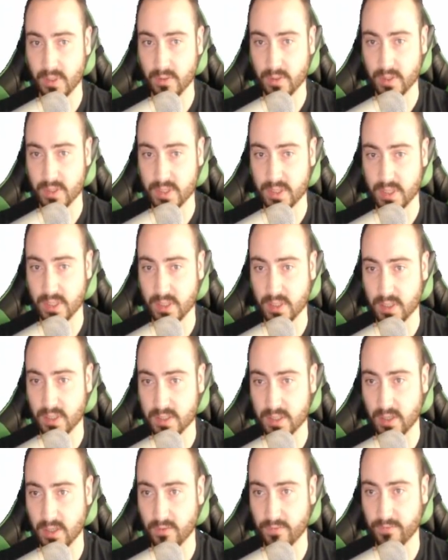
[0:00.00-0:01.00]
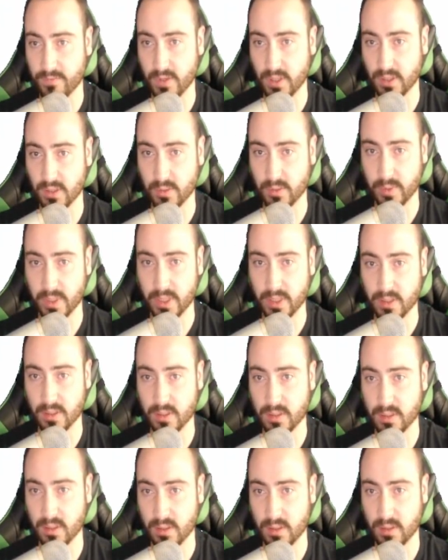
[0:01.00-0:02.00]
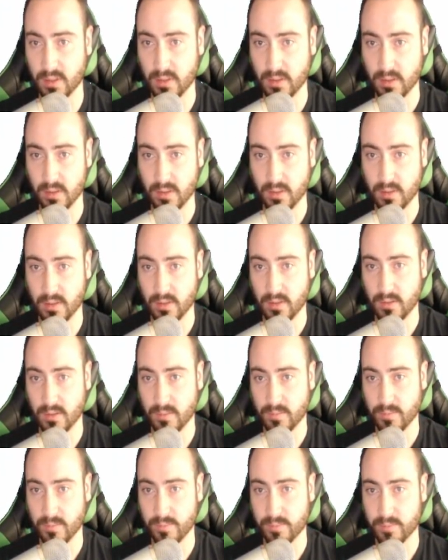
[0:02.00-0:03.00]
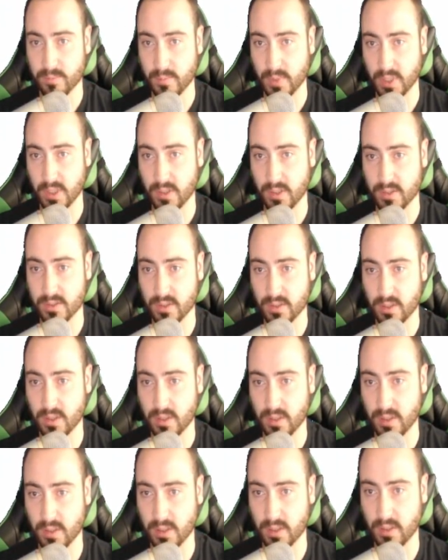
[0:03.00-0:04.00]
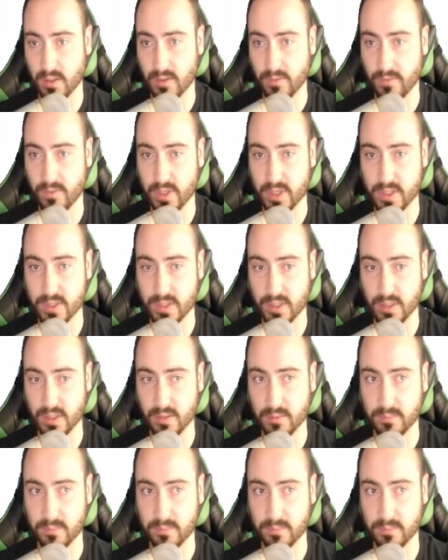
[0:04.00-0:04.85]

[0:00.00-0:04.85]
can see that it's now following my cursor. I can unfreeze it.